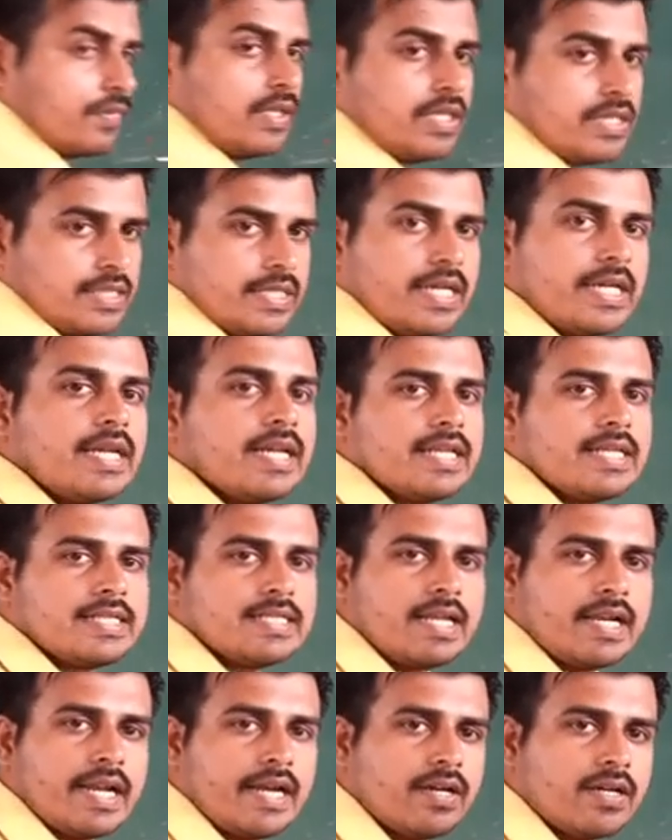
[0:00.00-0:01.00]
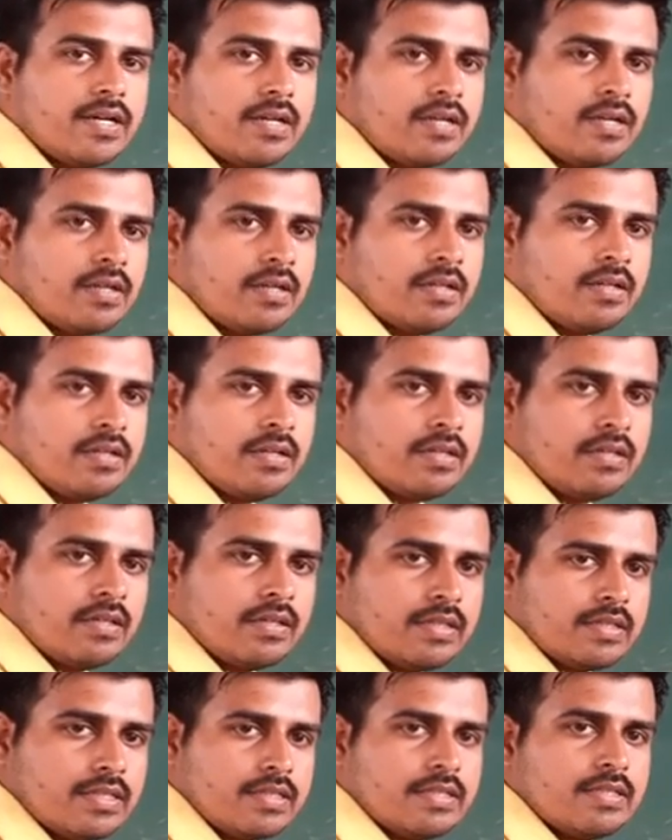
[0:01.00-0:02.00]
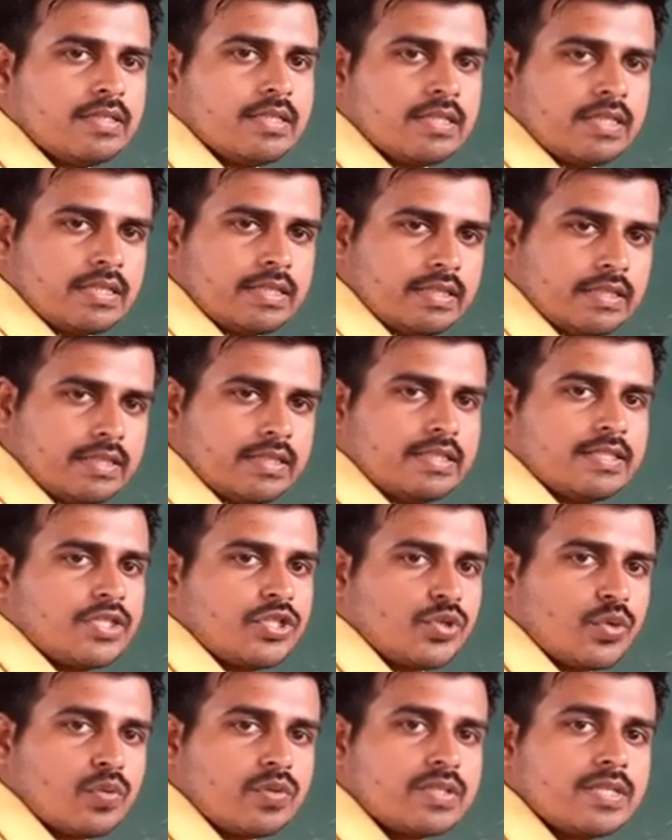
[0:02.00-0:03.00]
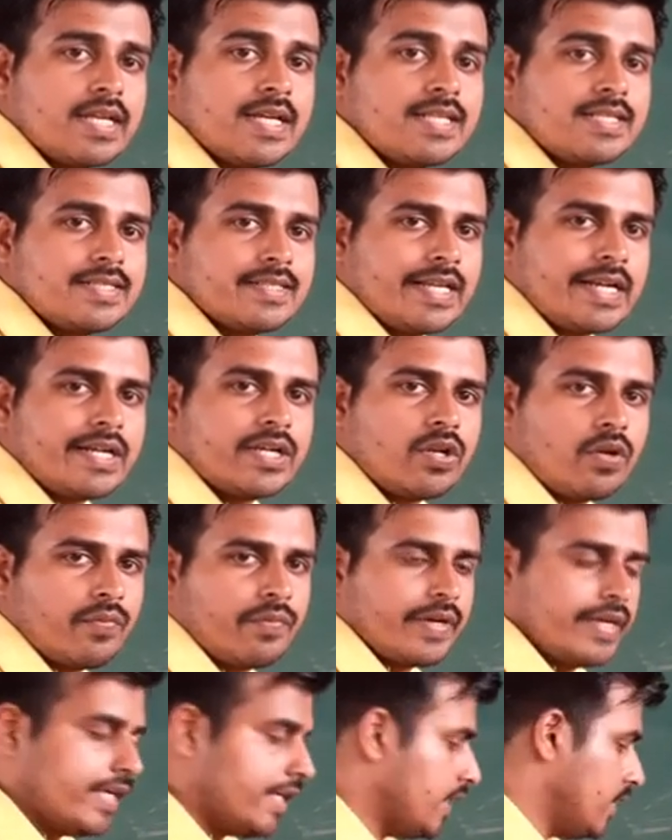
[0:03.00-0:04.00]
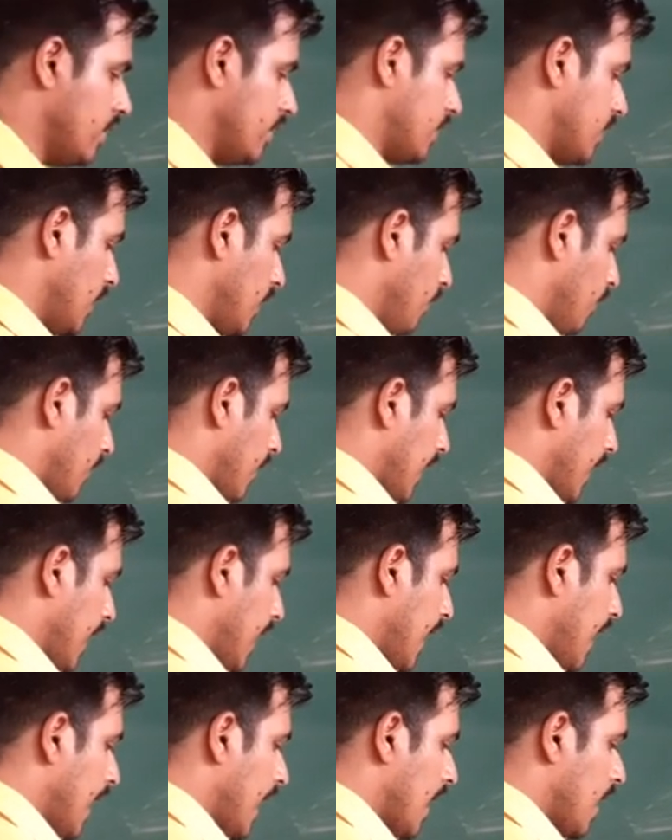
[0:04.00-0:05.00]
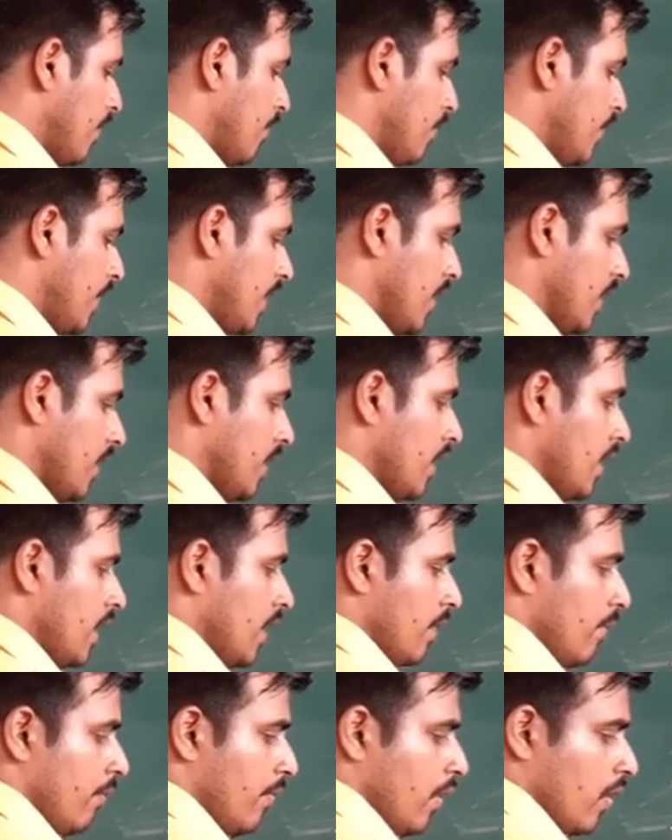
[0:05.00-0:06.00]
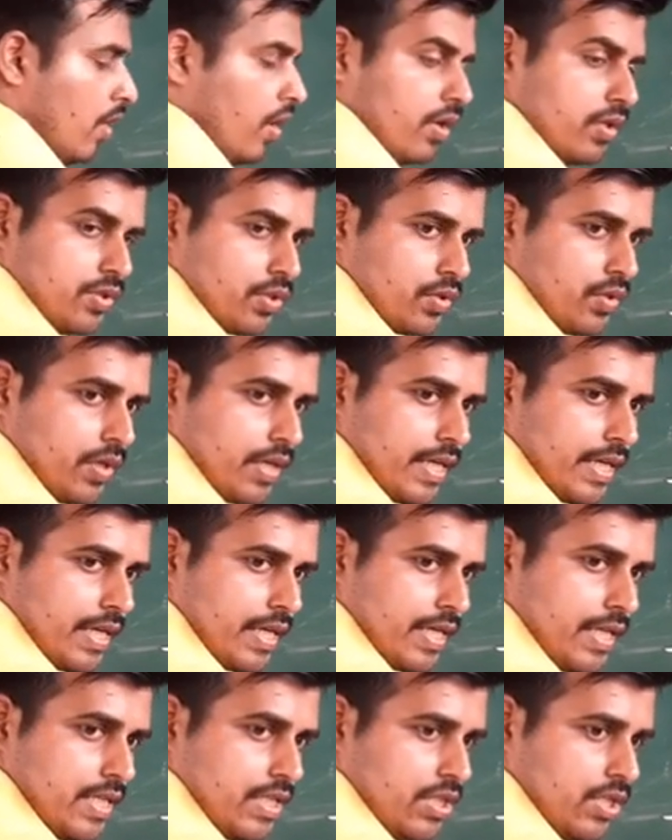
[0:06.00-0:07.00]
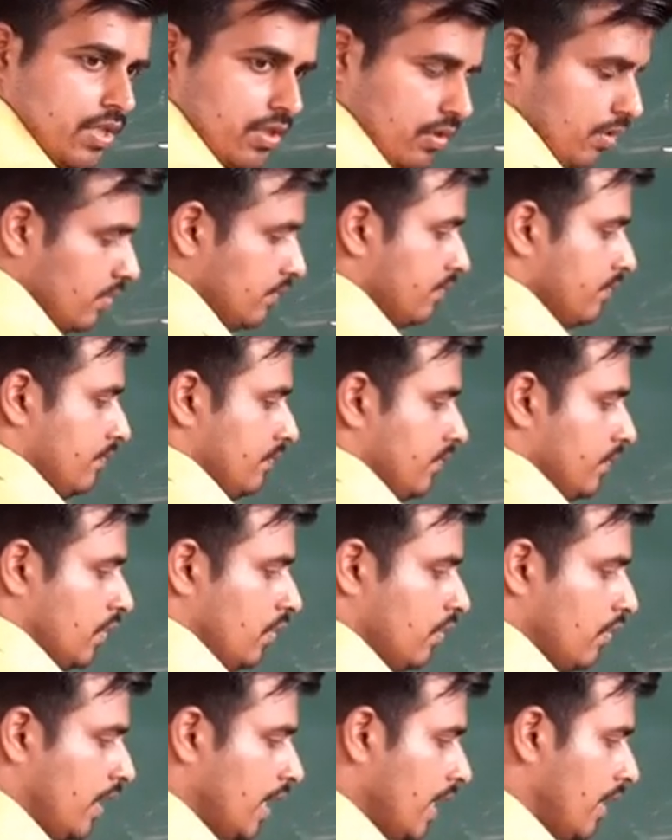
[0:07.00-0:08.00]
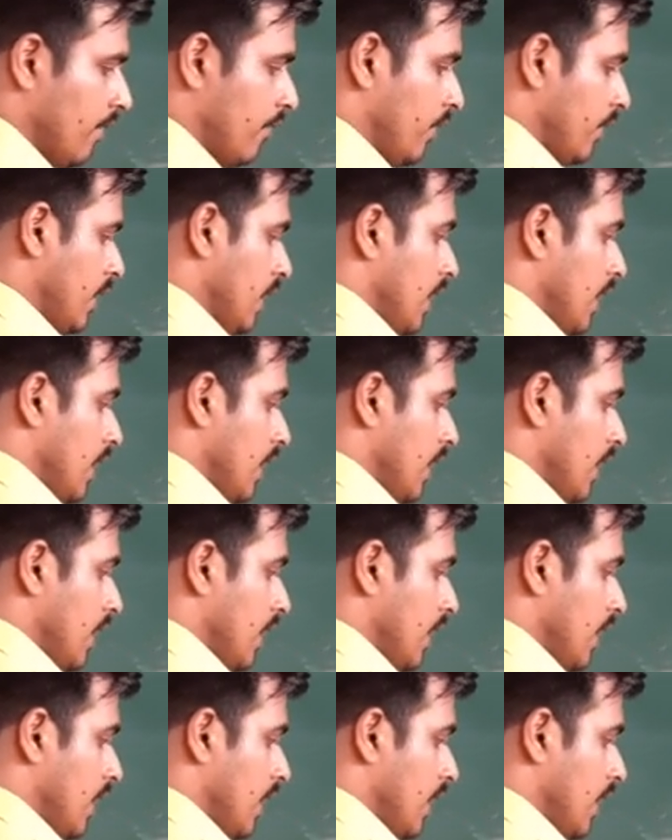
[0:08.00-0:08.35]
Z is a letter. It shows the set of integers. If a and b belongs to integer, okay,